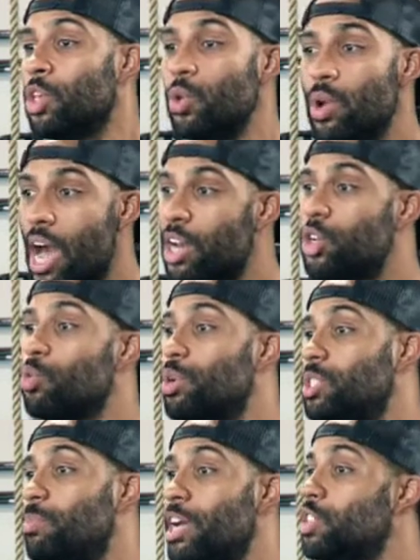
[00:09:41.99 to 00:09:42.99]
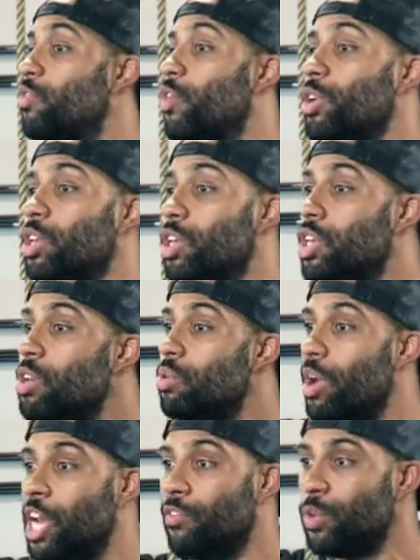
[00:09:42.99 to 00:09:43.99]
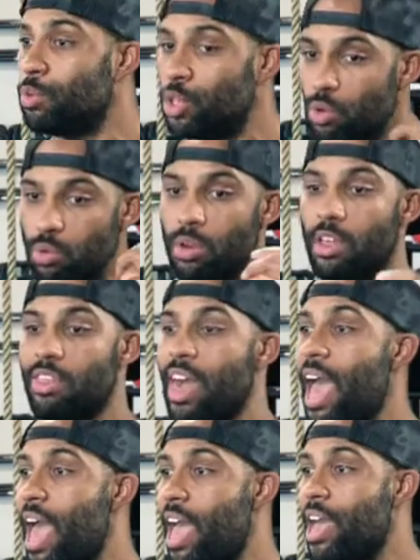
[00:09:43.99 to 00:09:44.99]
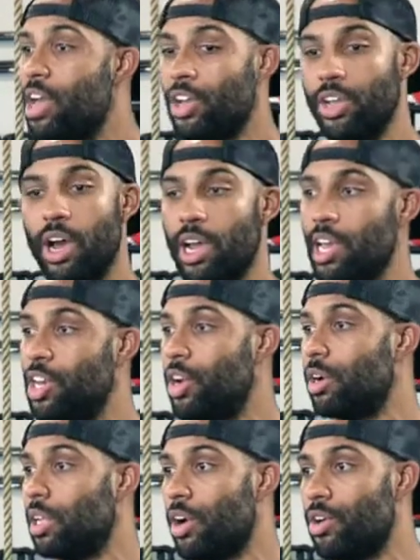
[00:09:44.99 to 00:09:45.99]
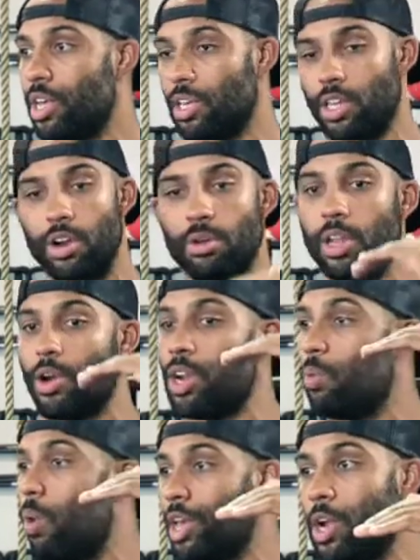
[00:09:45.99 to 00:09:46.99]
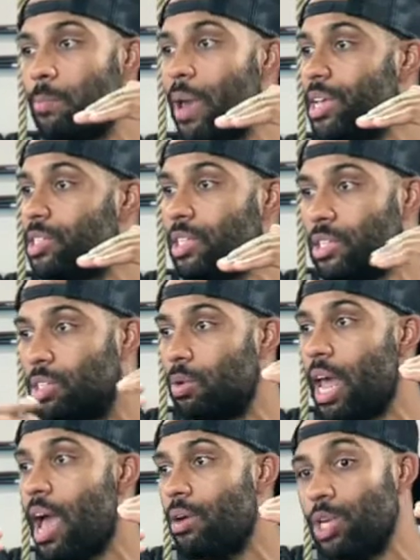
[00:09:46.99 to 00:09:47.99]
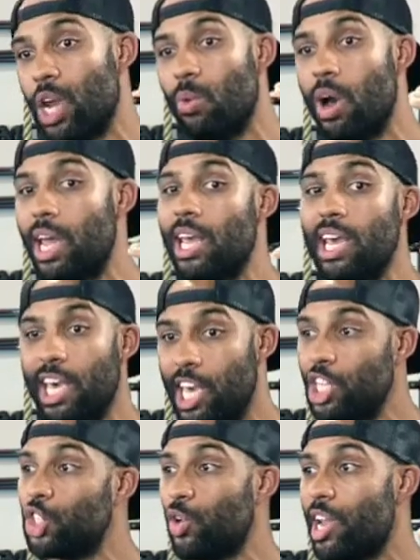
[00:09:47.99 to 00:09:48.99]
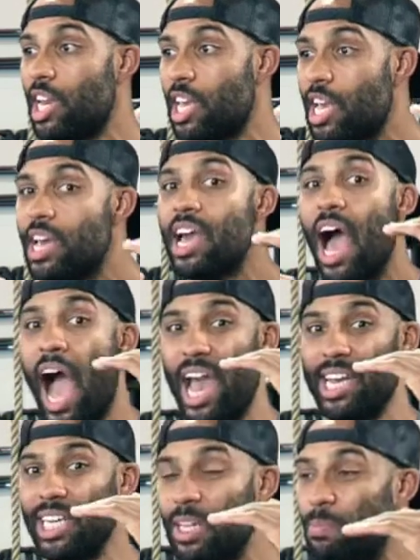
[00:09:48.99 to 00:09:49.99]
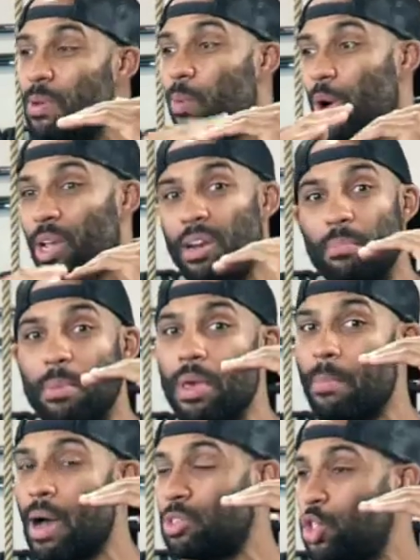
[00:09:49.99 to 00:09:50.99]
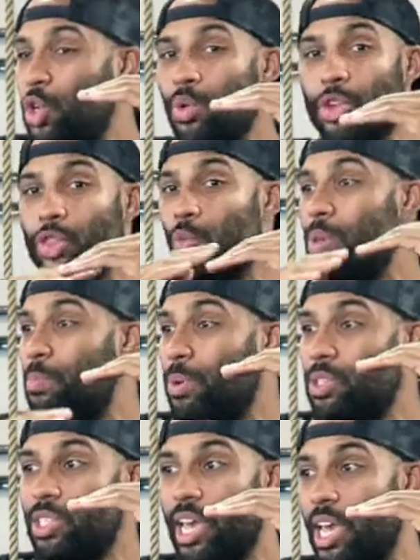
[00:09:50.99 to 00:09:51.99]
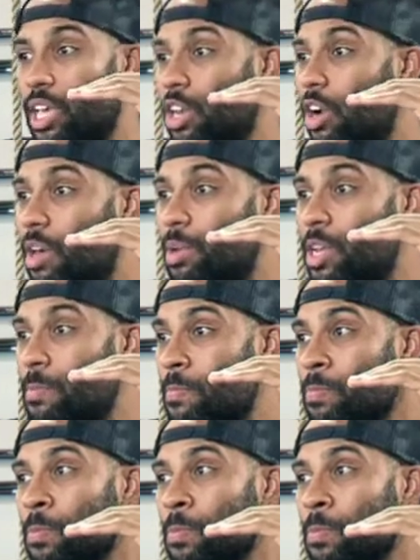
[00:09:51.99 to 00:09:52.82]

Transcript: You got to do what's best for you. And if you do that, again, you're learning. You're learning what your pace is. So now, you know what? In training, I need to be working maybe about 2 or 3%. You know what I mean?